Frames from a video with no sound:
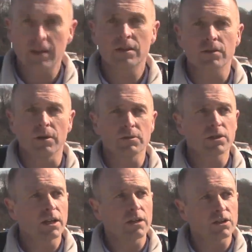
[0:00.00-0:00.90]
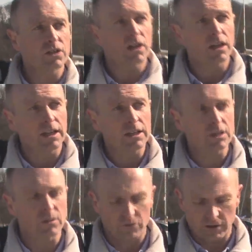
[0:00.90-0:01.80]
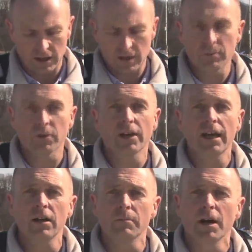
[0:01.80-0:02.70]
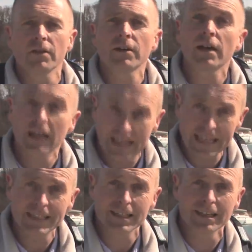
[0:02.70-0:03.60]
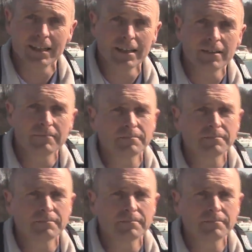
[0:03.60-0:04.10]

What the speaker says: So I'm just going to turn into the marina, put the helm over, into gear.